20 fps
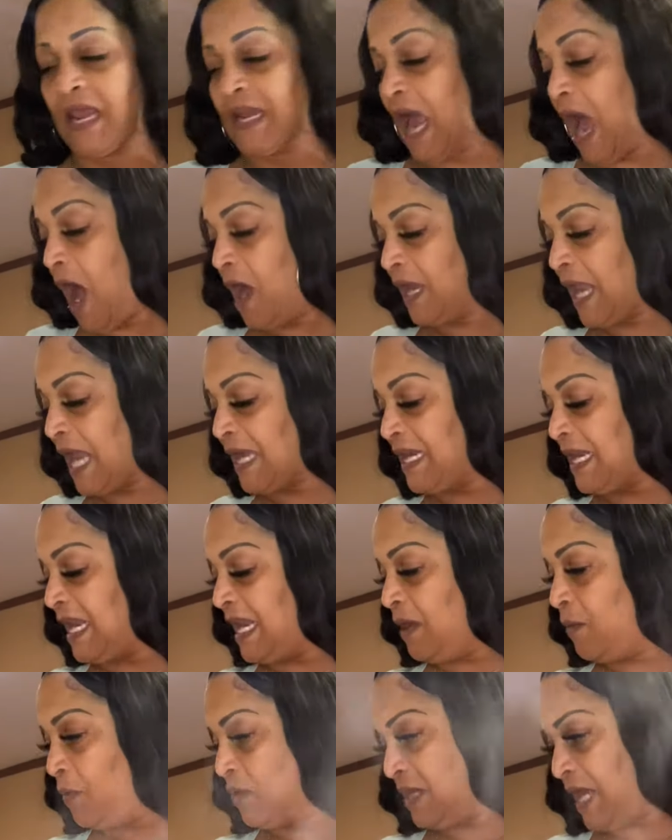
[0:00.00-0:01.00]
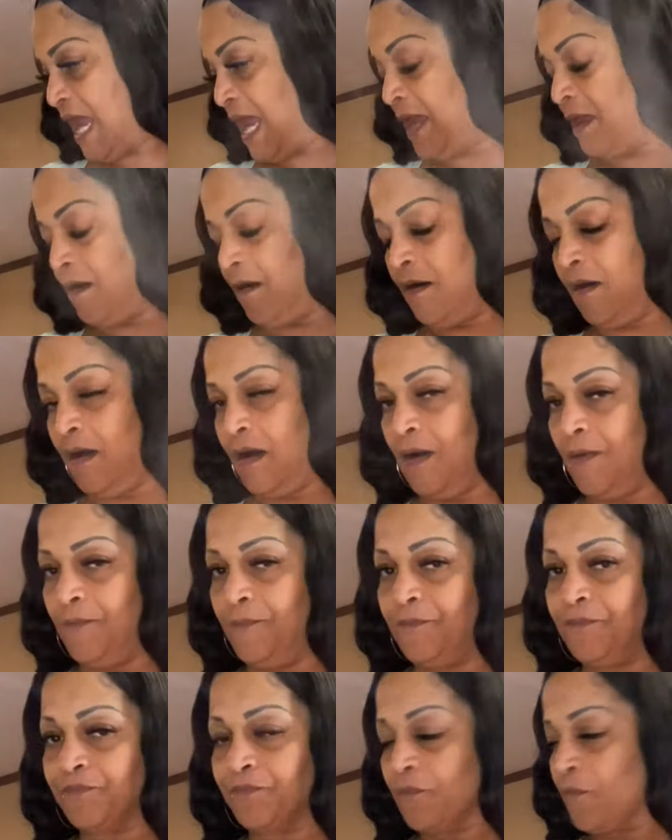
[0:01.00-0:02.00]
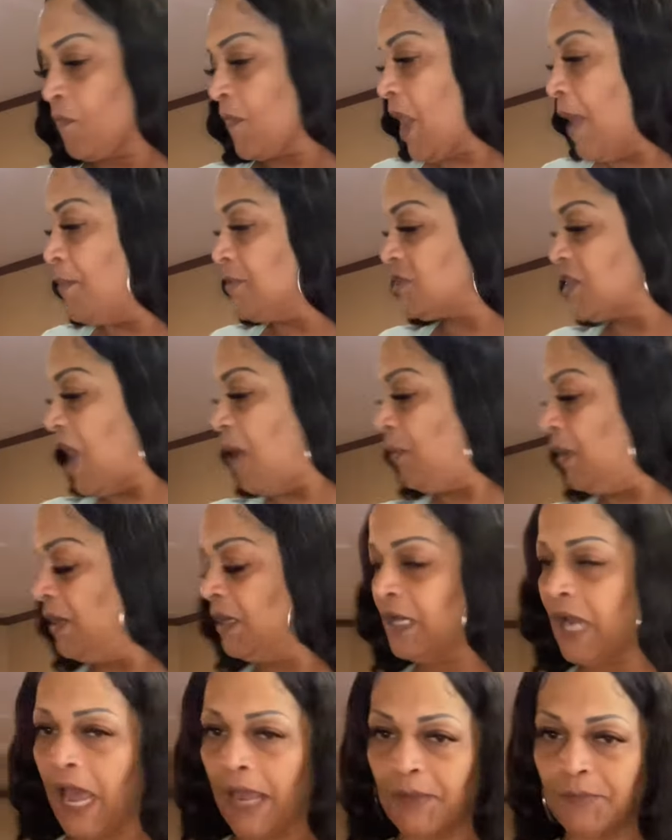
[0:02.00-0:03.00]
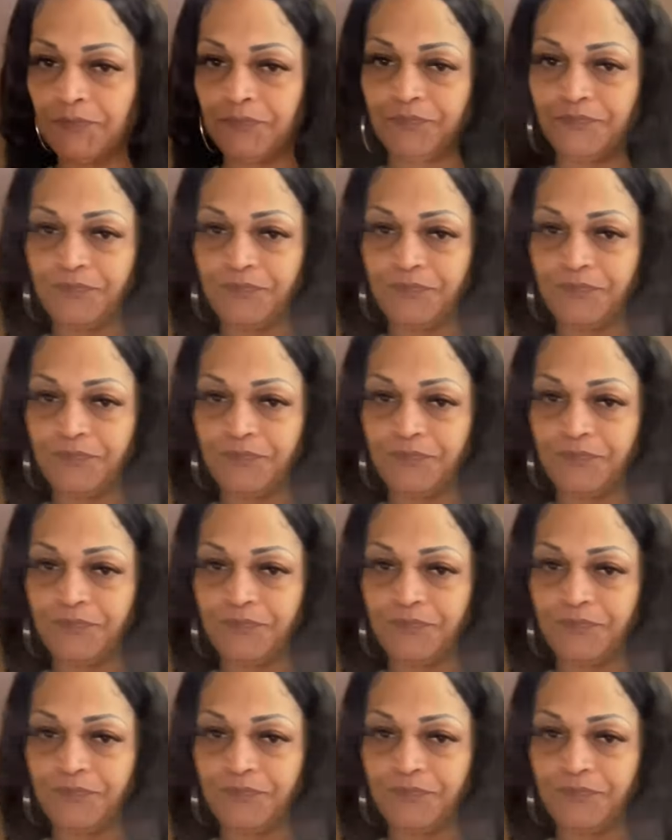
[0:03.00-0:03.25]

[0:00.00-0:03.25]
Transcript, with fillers: And all I did with that, uh, let me show you what it look like.